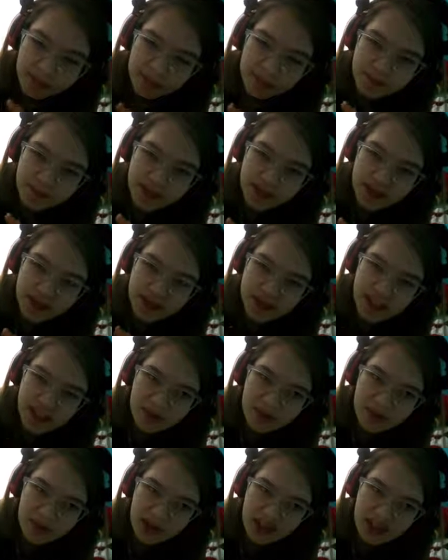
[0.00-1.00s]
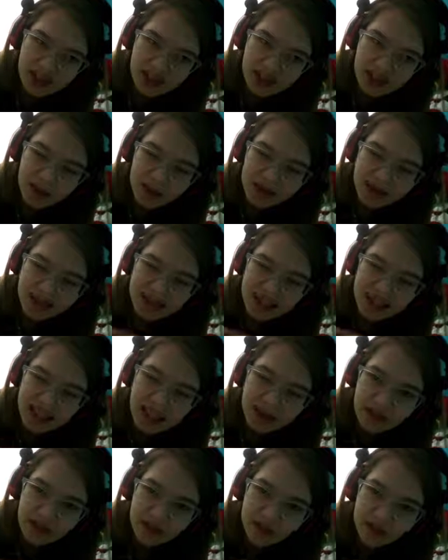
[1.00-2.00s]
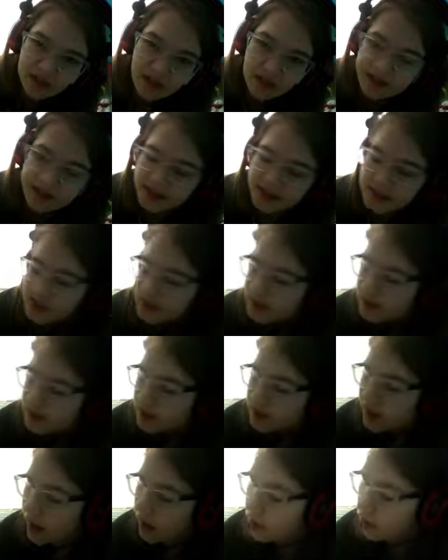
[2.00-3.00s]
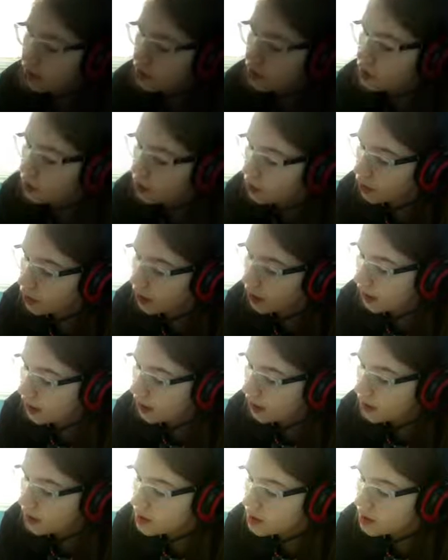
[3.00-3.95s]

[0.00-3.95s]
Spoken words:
intimidating, a bit evil voice. Now, Nomura and